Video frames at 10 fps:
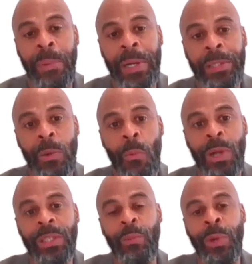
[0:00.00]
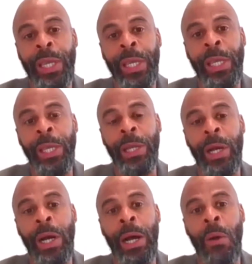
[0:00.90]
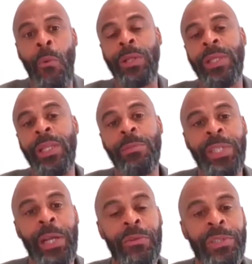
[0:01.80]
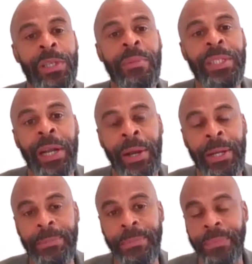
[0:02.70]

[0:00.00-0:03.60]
but once we uh, worked in this particular cemetery,